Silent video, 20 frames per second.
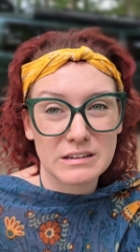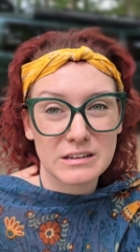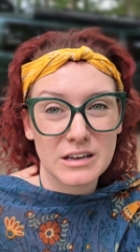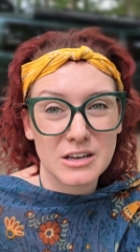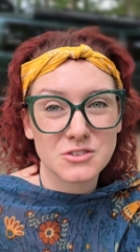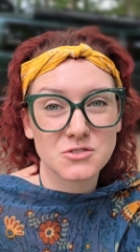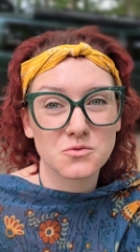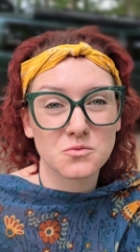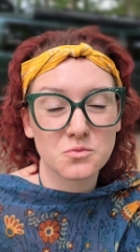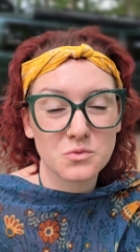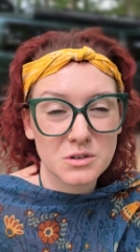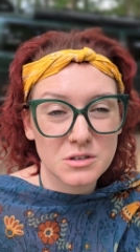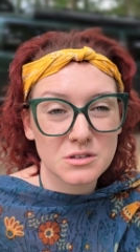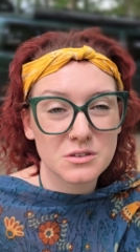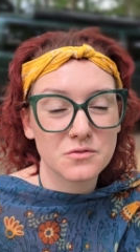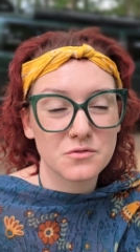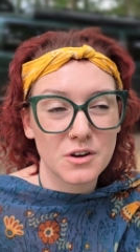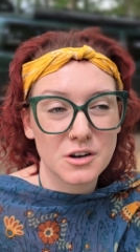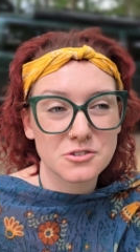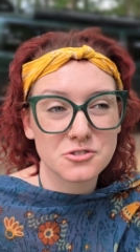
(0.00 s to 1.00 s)
It's really
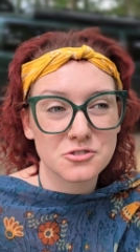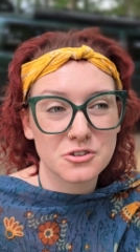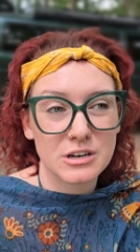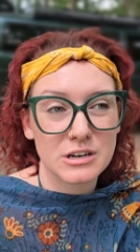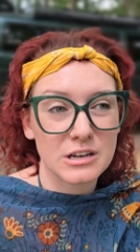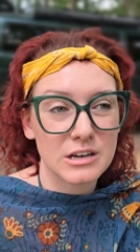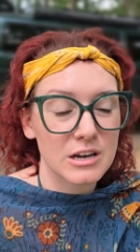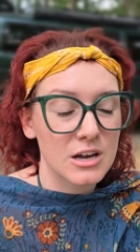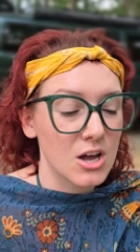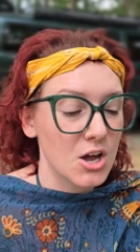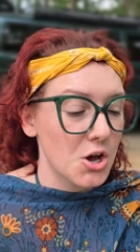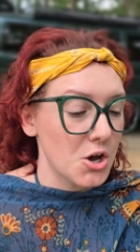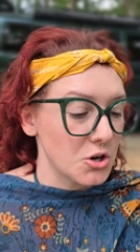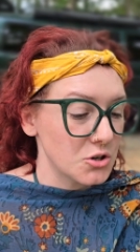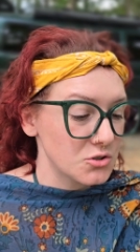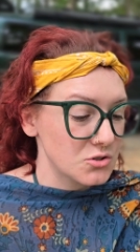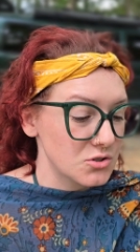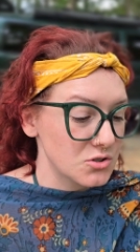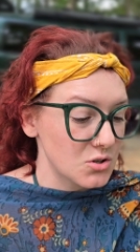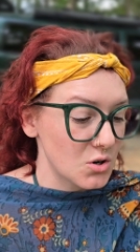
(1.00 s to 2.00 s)
frustrating.
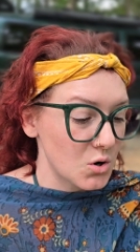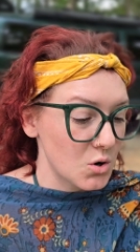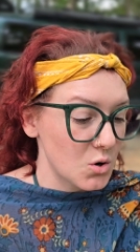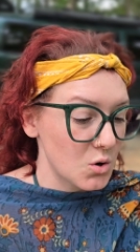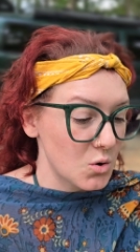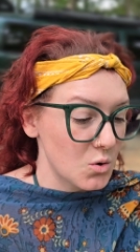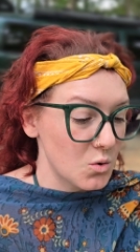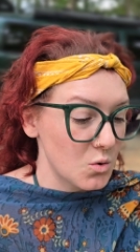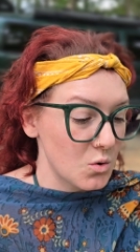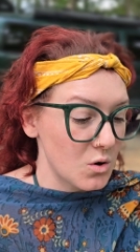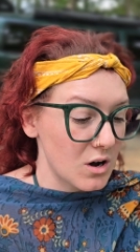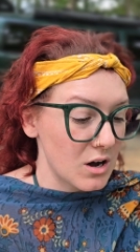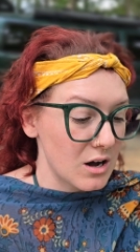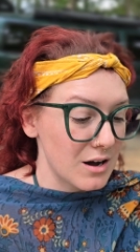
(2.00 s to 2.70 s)
So